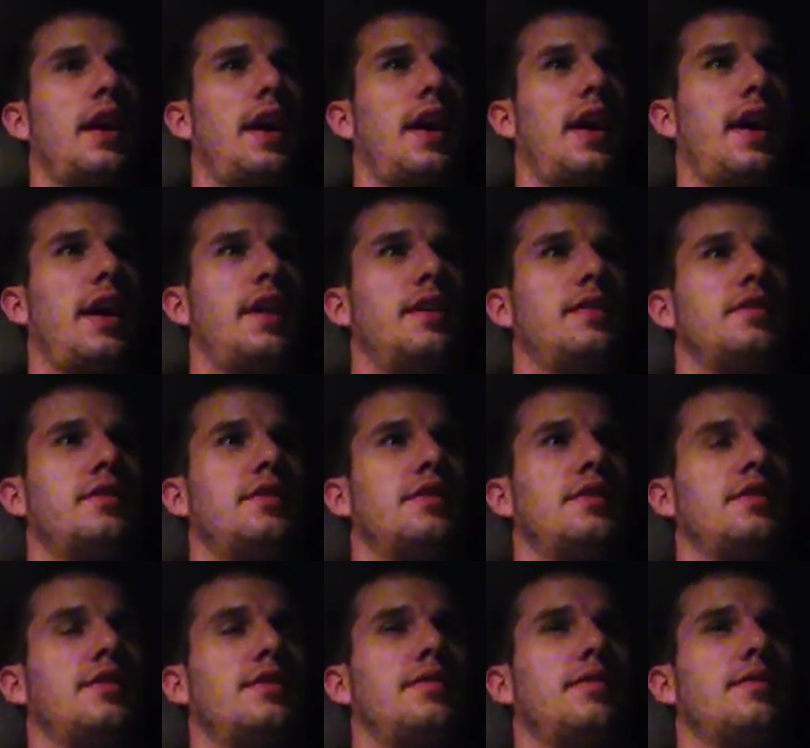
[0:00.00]
And
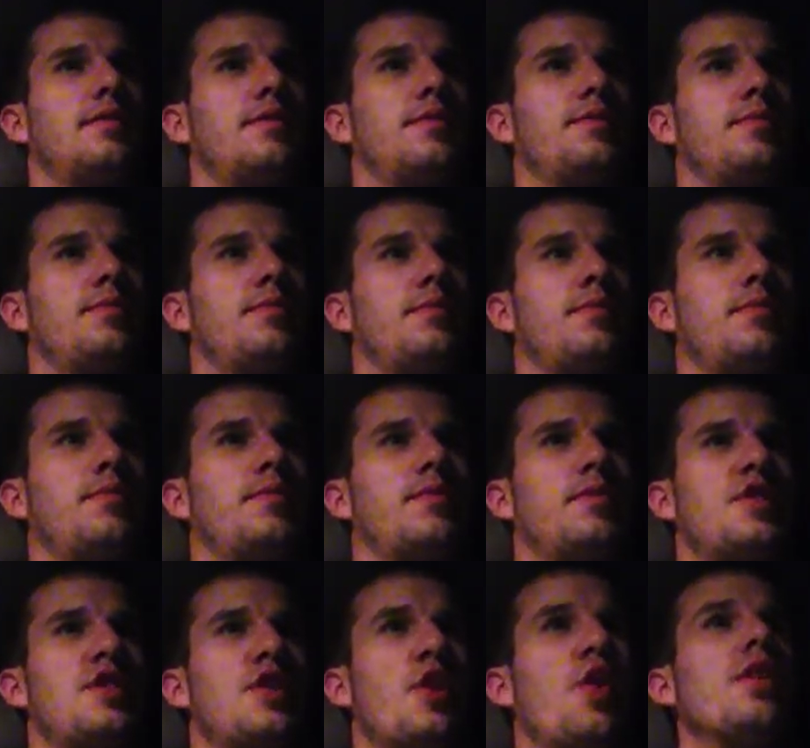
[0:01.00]

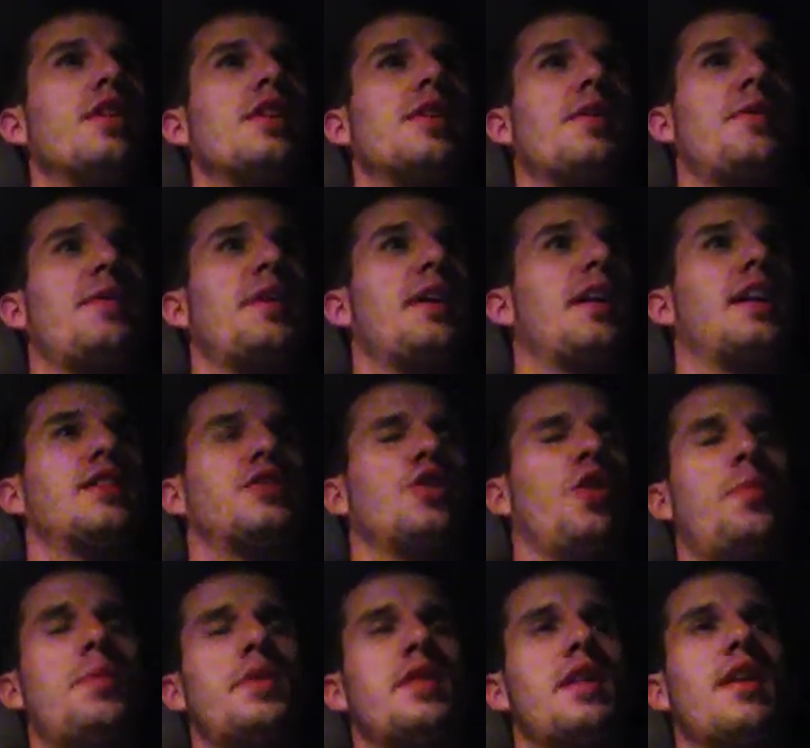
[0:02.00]
the only other thing that's
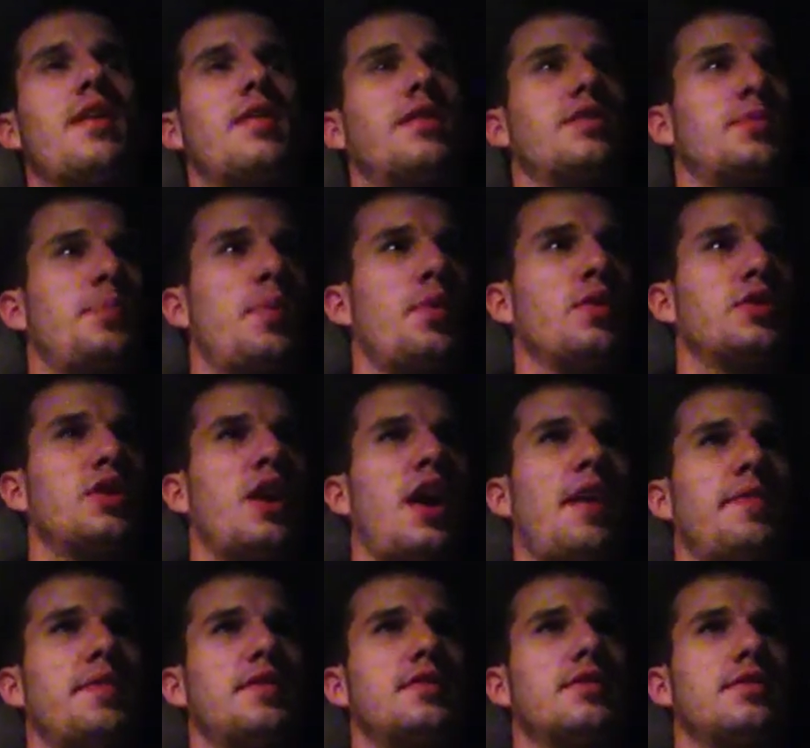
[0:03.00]
open there is post
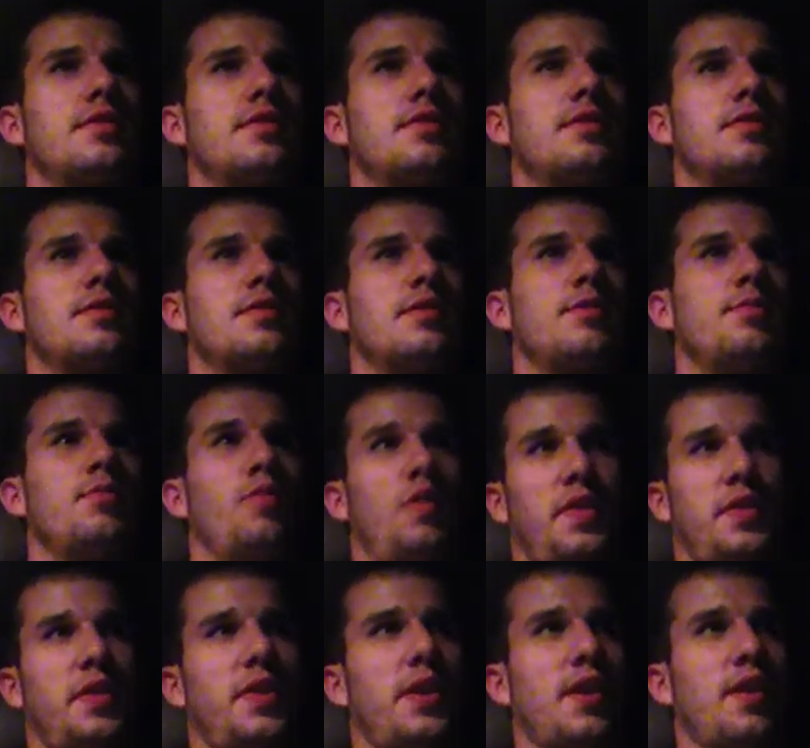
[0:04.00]
office,
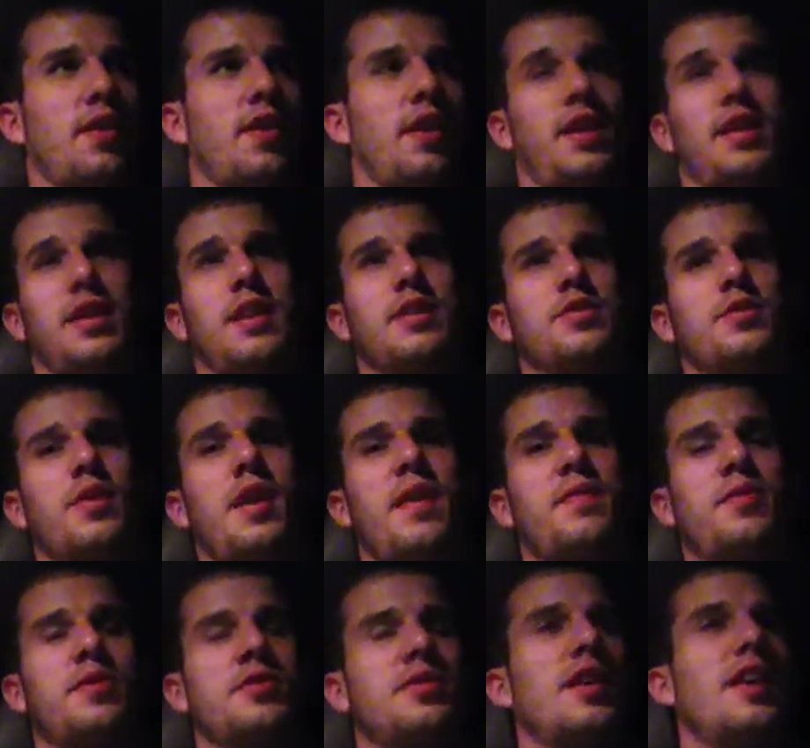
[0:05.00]
movie theater, and
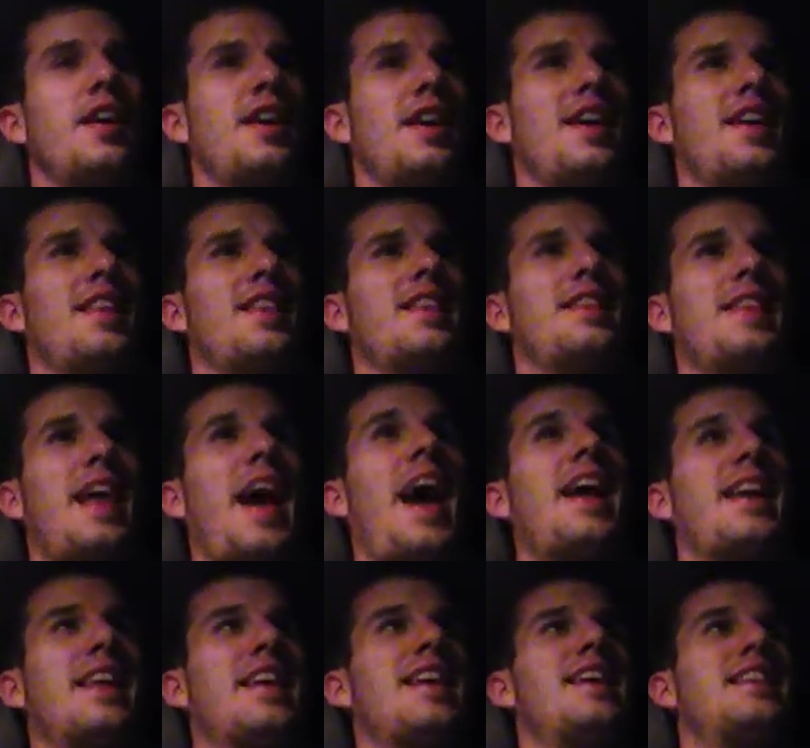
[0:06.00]
LensCrafters.
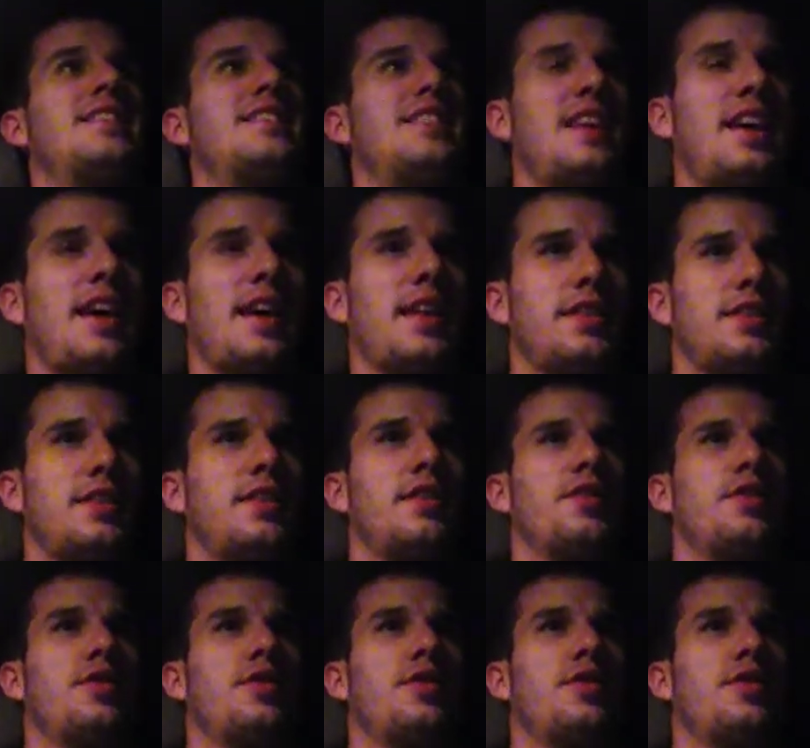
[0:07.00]
That is it.